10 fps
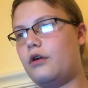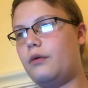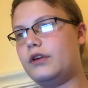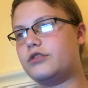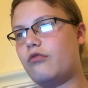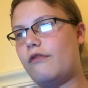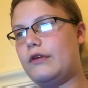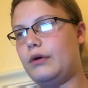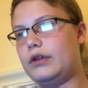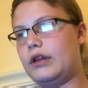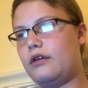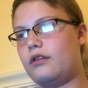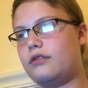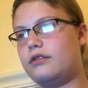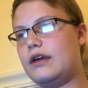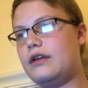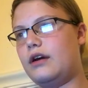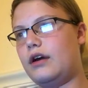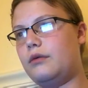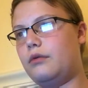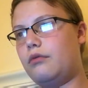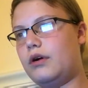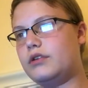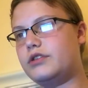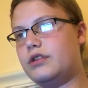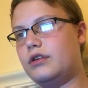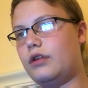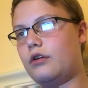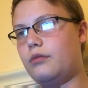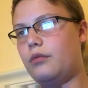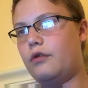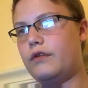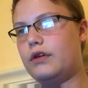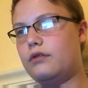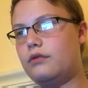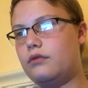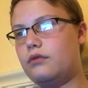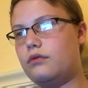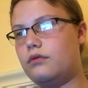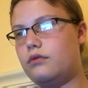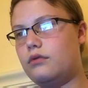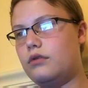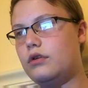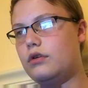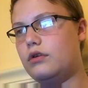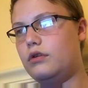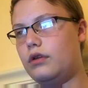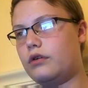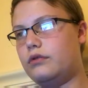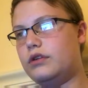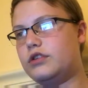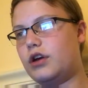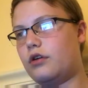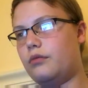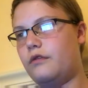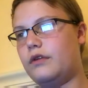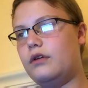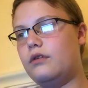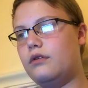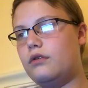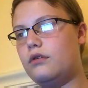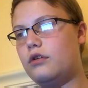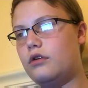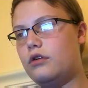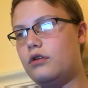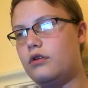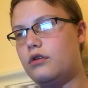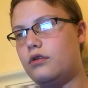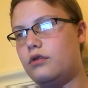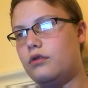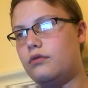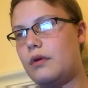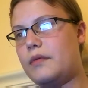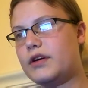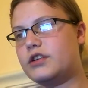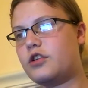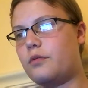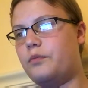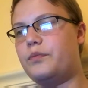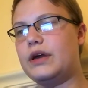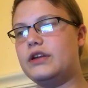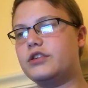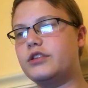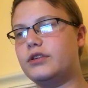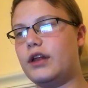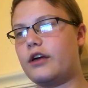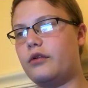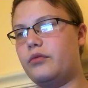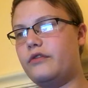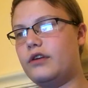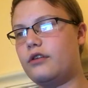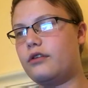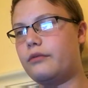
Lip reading: a review on this. Then I will watch the Lego movie. Lego Ninjago movie. Maybe I can just binge the Lego movies.